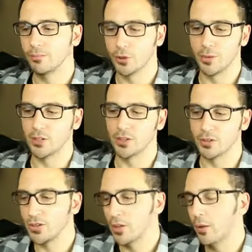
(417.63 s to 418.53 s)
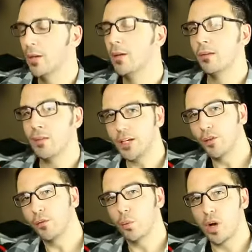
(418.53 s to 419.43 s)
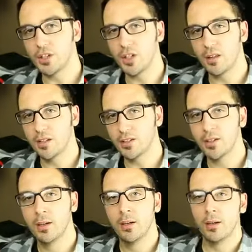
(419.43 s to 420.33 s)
directions. So thank you for watching this.